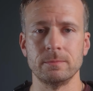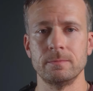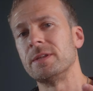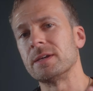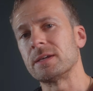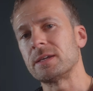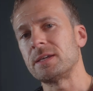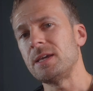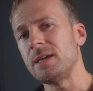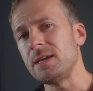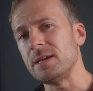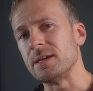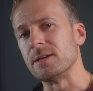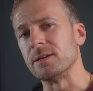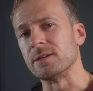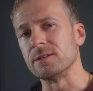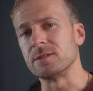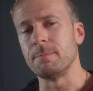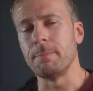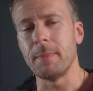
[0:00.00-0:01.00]
The key
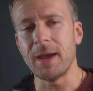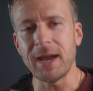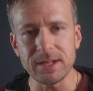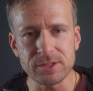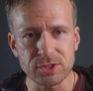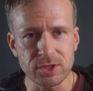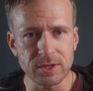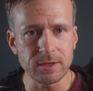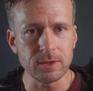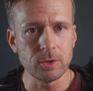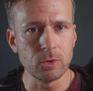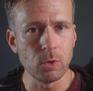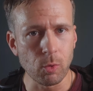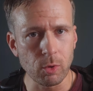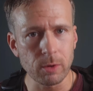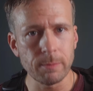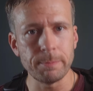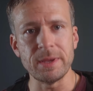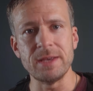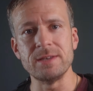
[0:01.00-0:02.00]
is matching
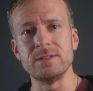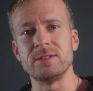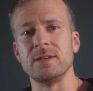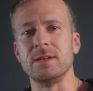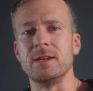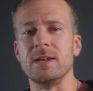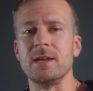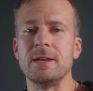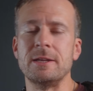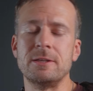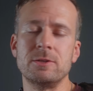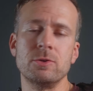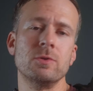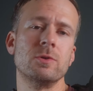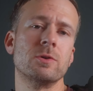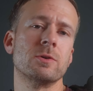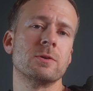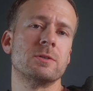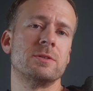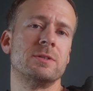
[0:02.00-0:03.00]
your BCD to
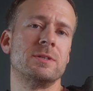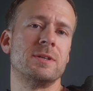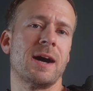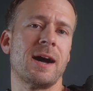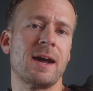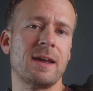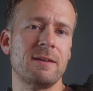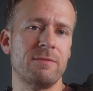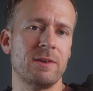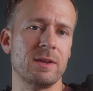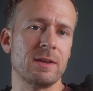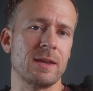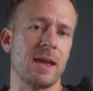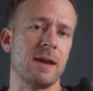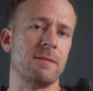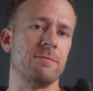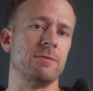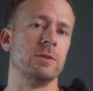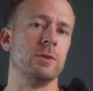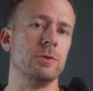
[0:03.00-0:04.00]
your diving
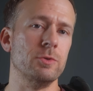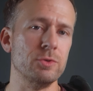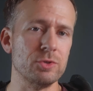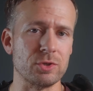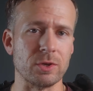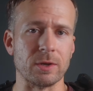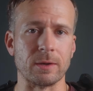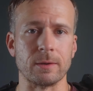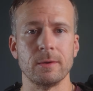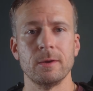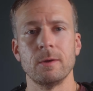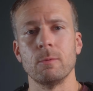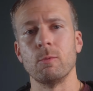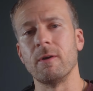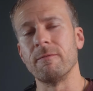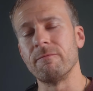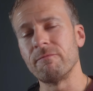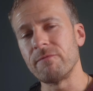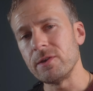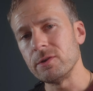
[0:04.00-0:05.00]
evolution.
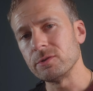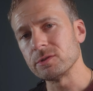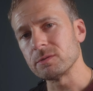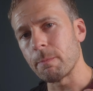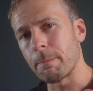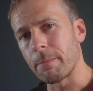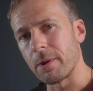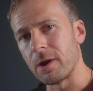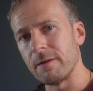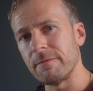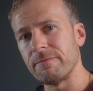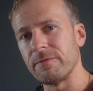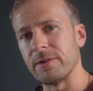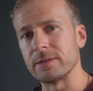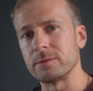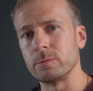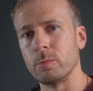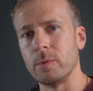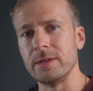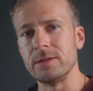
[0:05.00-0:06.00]
What feels
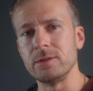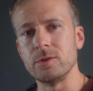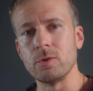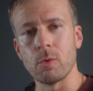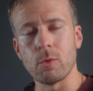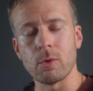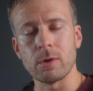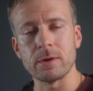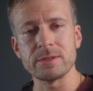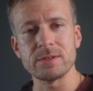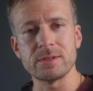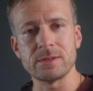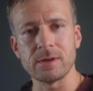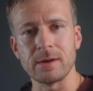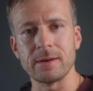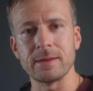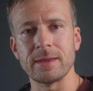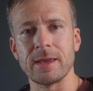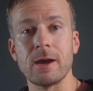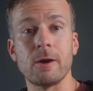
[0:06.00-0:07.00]
perfect when you're
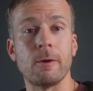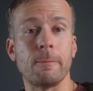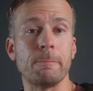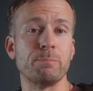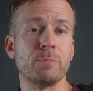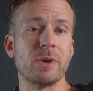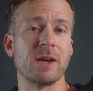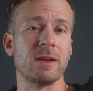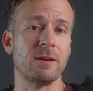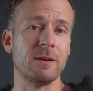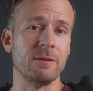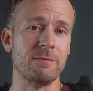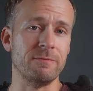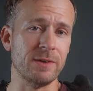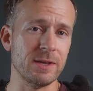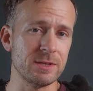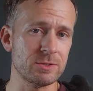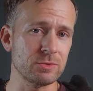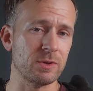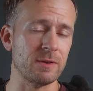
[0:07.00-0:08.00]
starting out might
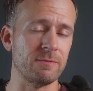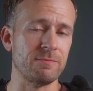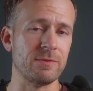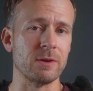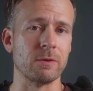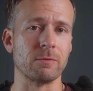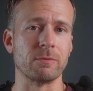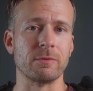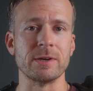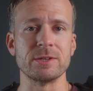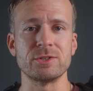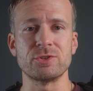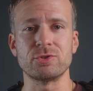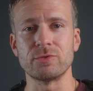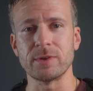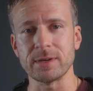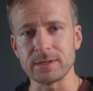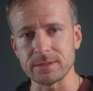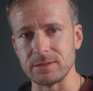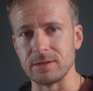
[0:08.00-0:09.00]
eventually feel
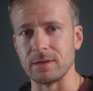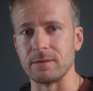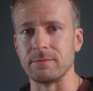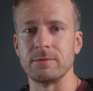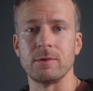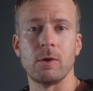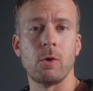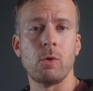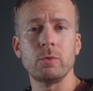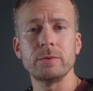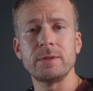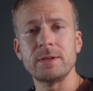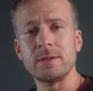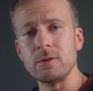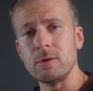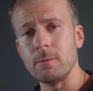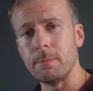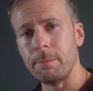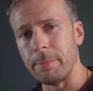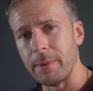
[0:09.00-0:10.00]
restrictive, holding
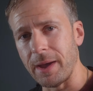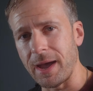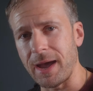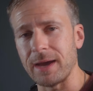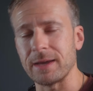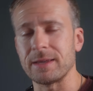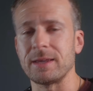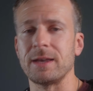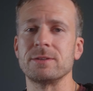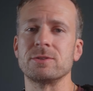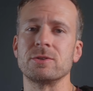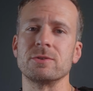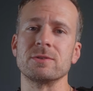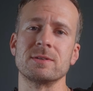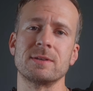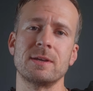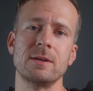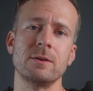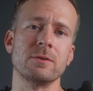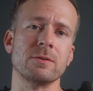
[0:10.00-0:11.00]
you back as your
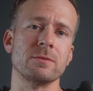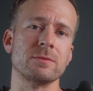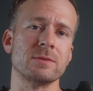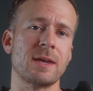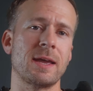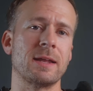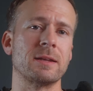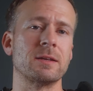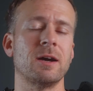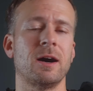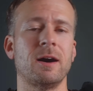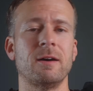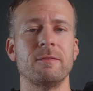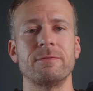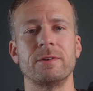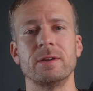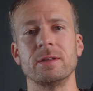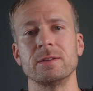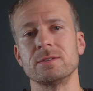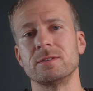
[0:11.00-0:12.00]
skills and
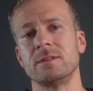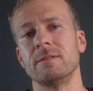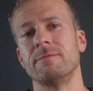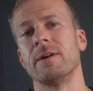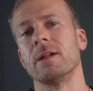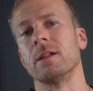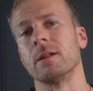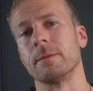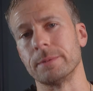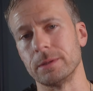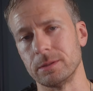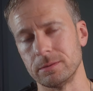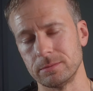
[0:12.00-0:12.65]
confidence develop.